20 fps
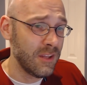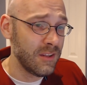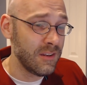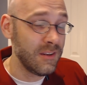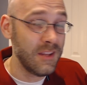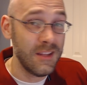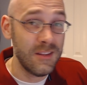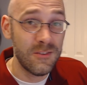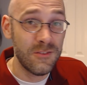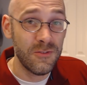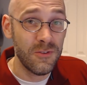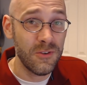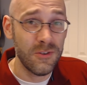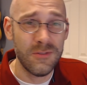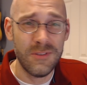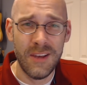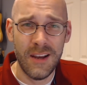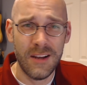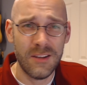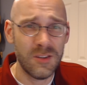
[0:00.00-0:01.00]
needs for
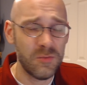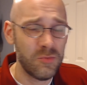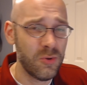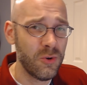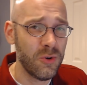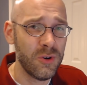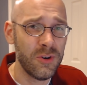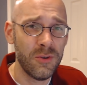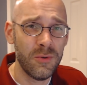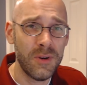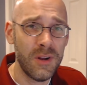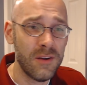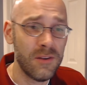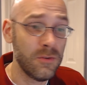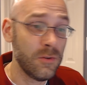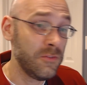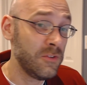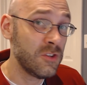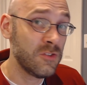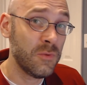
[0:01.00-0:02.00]
tech support or
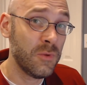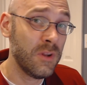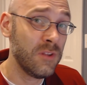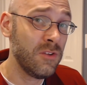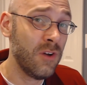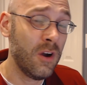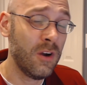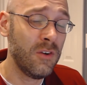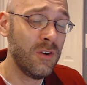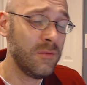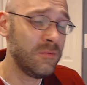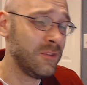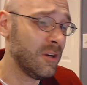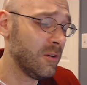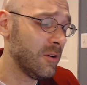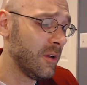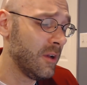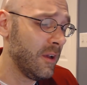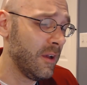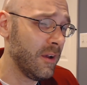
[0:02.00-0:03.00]
whatever, if you just want to talk
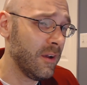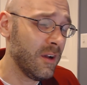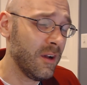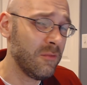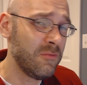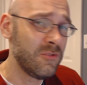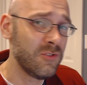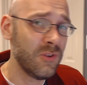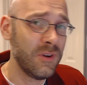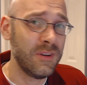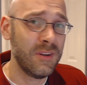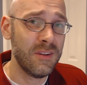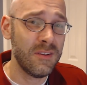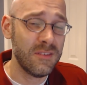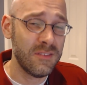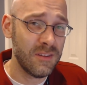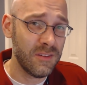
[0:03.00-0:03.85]
crypto, come join us.